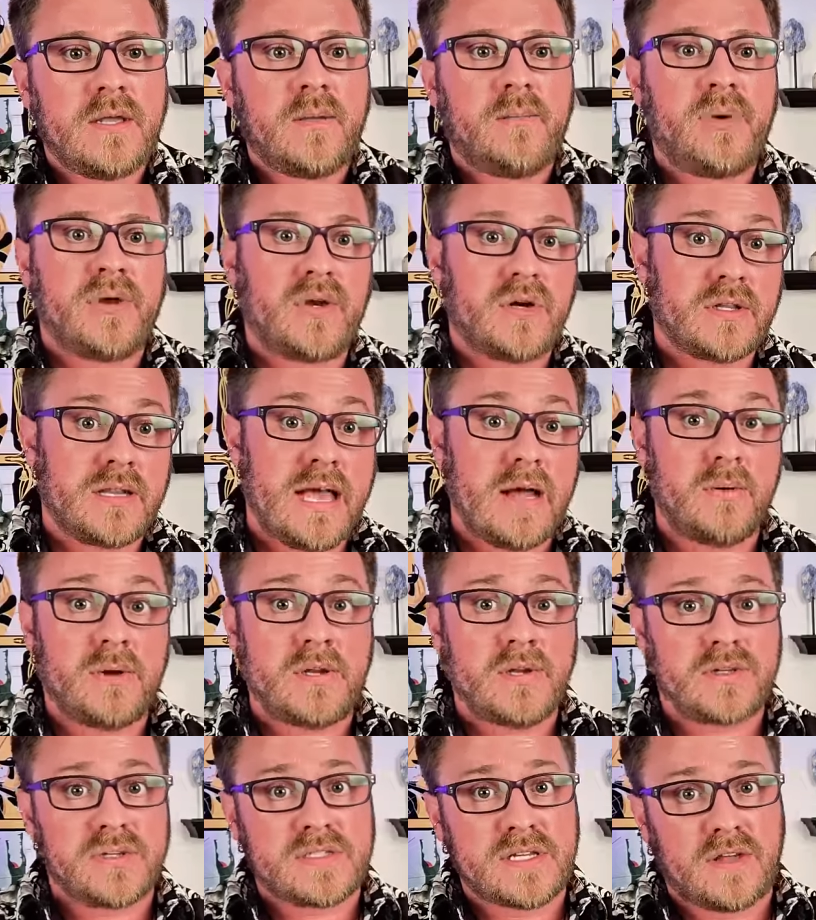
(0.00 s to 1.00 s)
but you're allowing
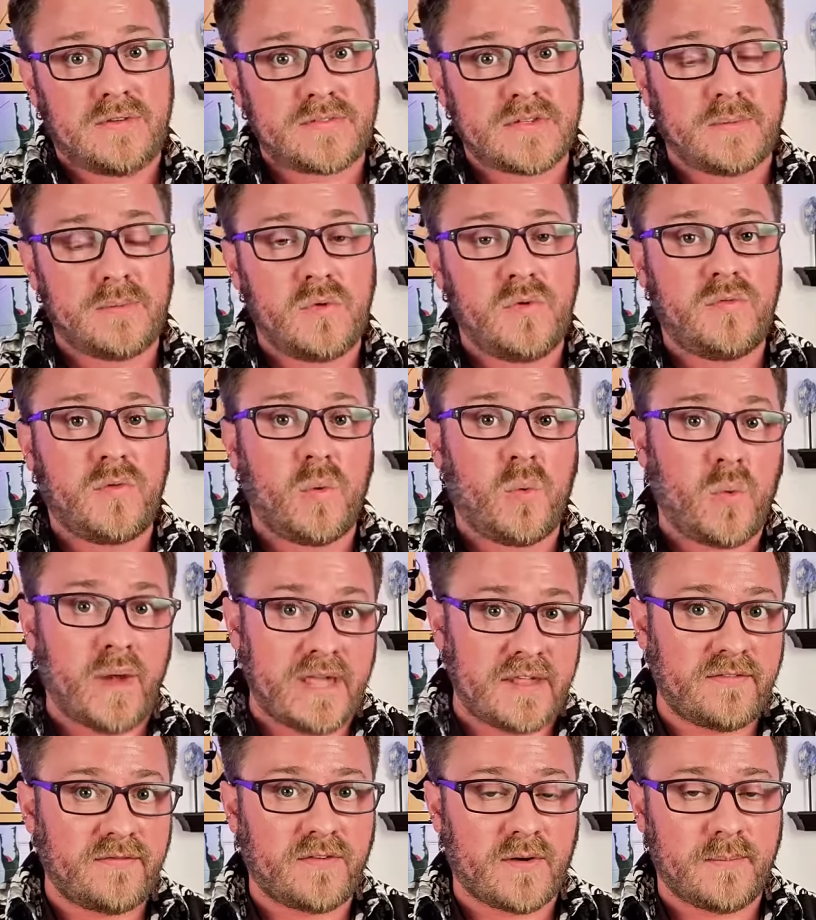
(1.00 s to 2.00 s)
yourself to move
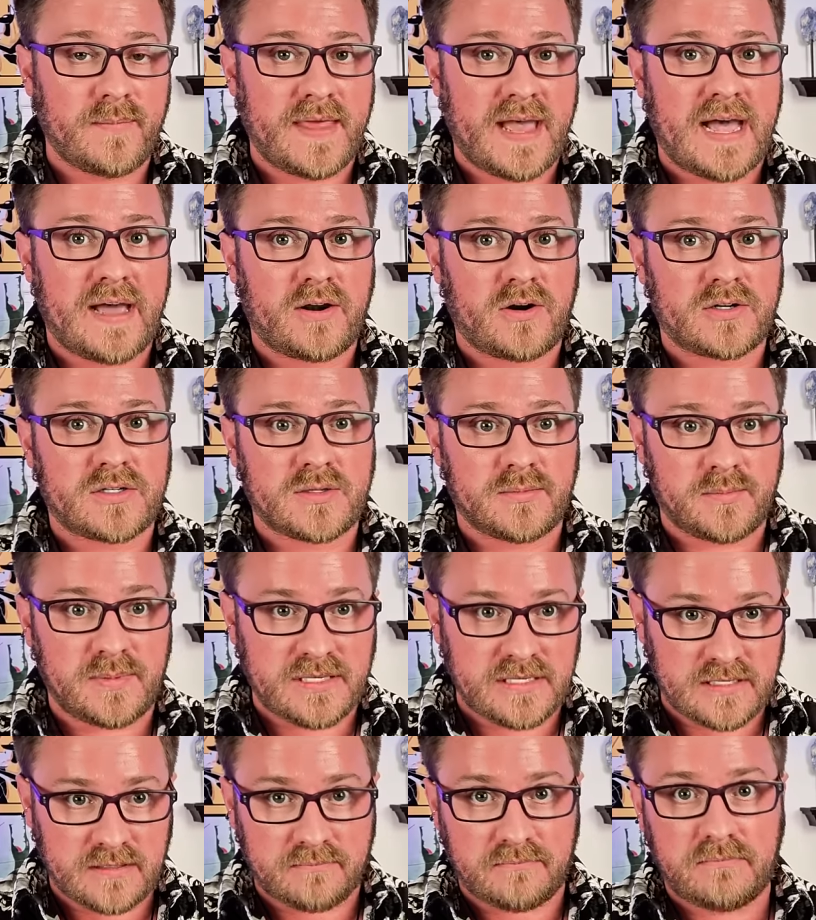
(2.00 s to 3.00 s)
away from that or to
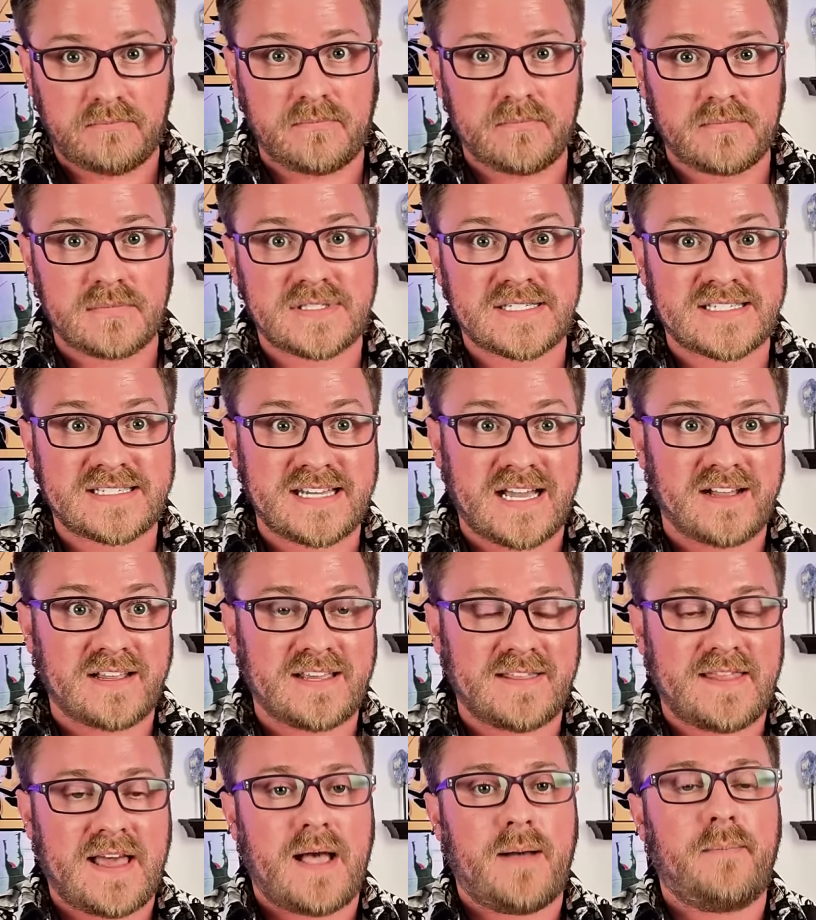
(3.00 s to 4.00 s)
be stuck
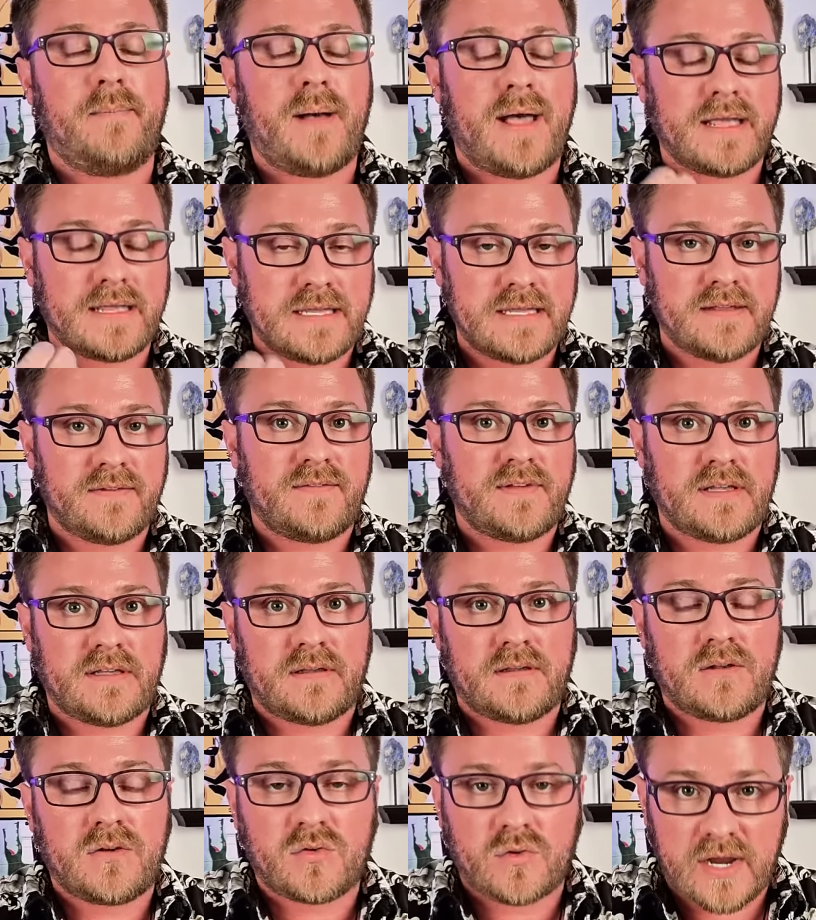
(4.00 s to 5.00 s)
in that by
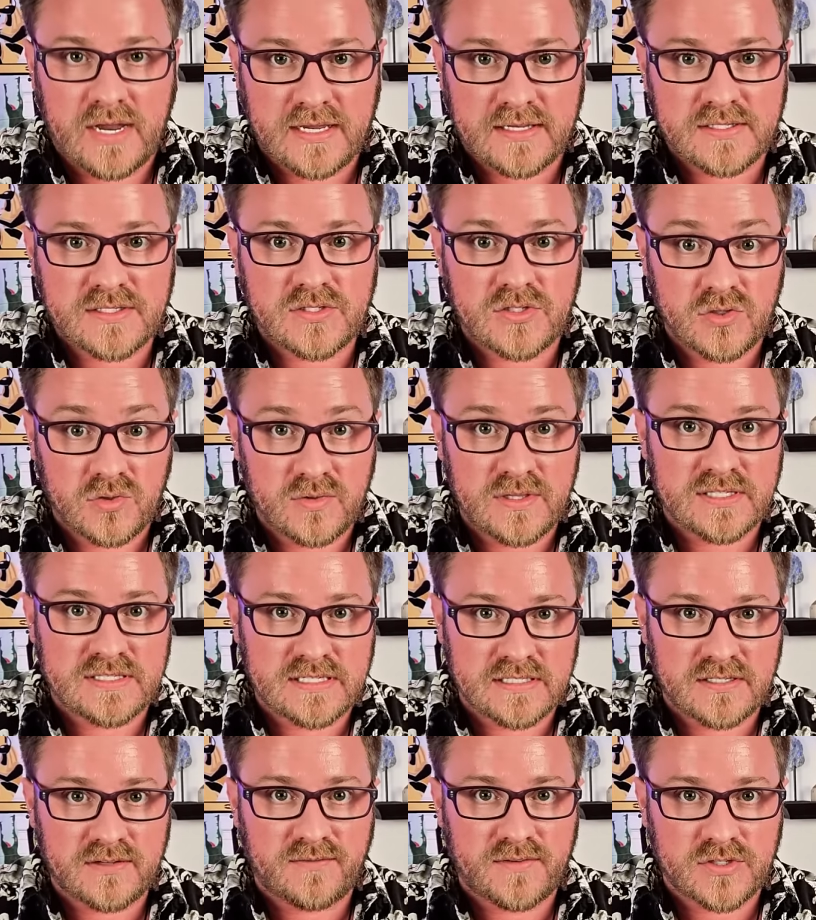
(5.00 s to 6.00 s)
giving grace to this
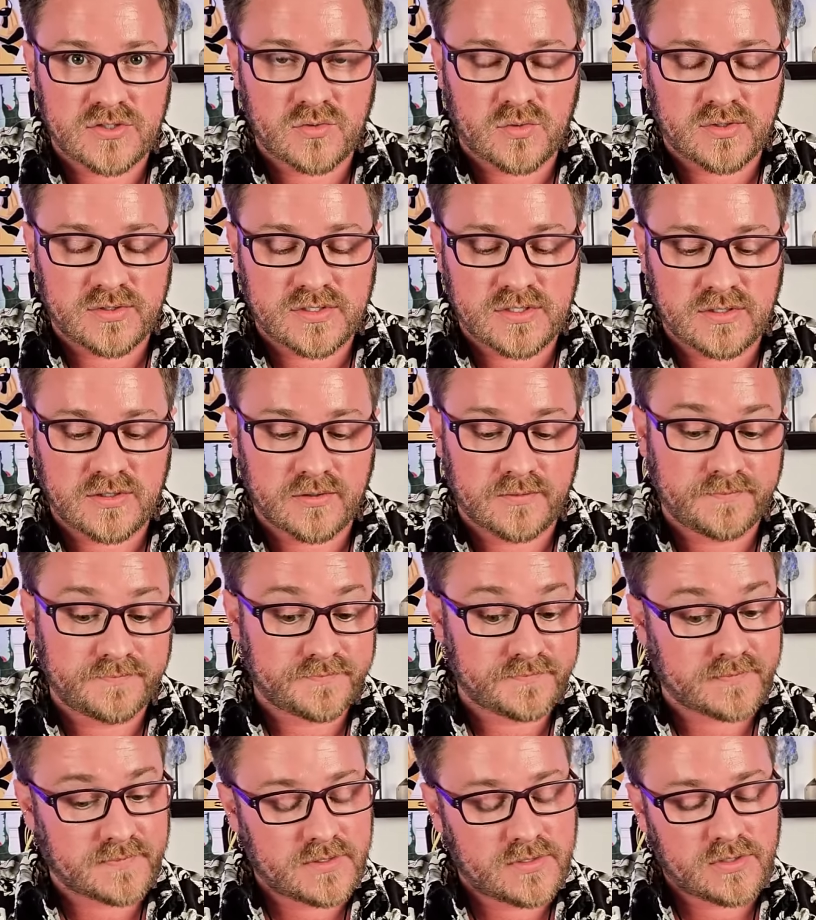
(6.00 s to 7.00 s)
individual too.
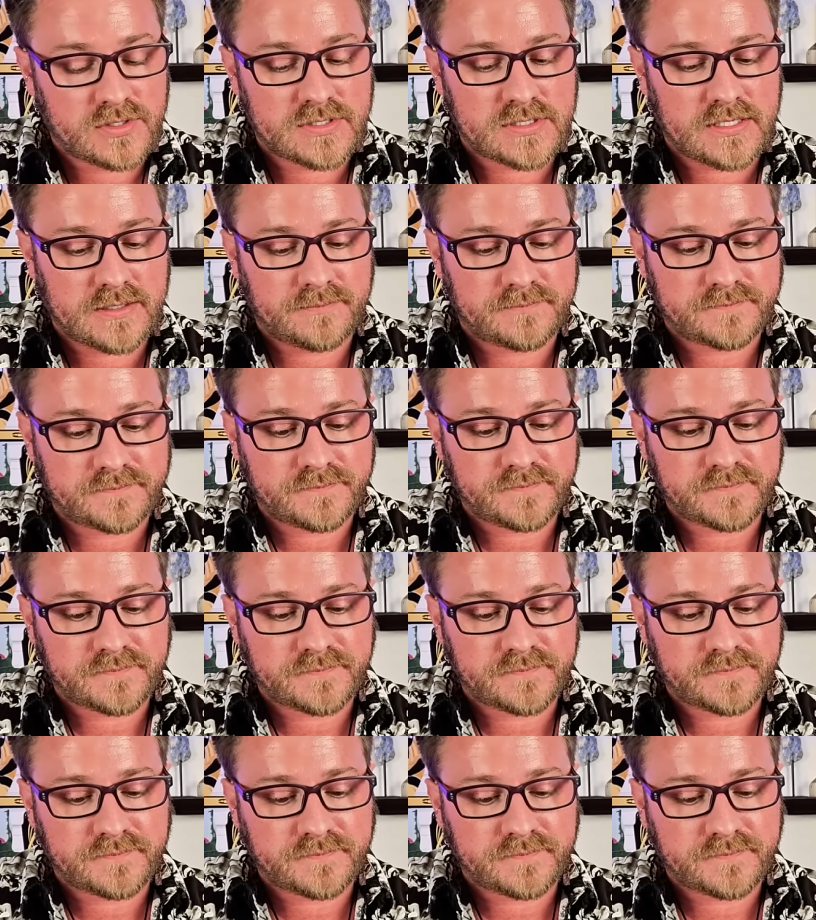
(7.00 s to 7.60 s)
Interesting.